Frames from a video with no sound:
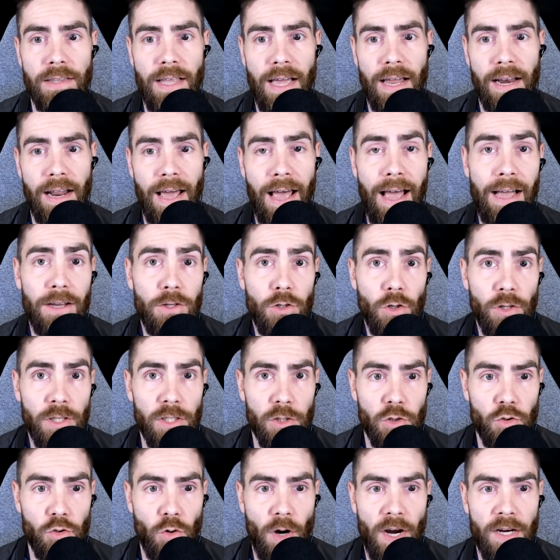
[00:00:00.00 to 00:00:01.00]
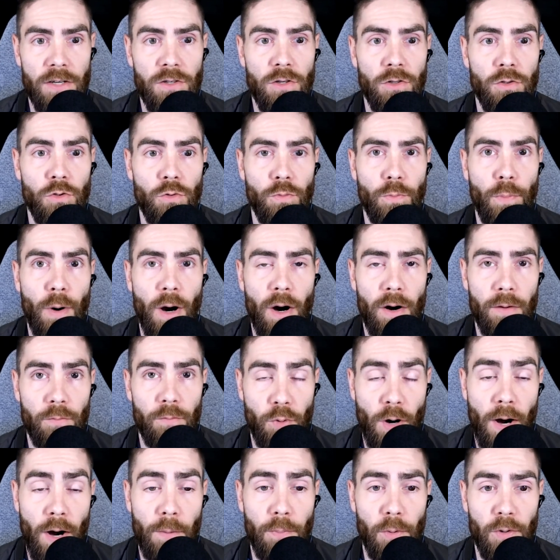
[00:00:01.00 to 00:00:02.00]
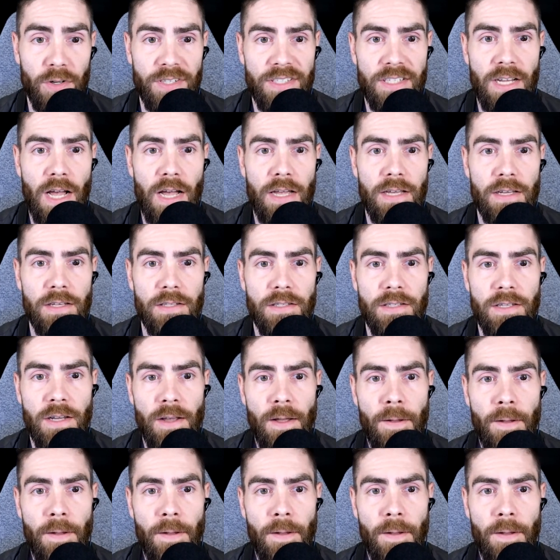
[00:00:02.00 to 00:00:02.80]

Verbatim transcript: that actually try to do par- proper science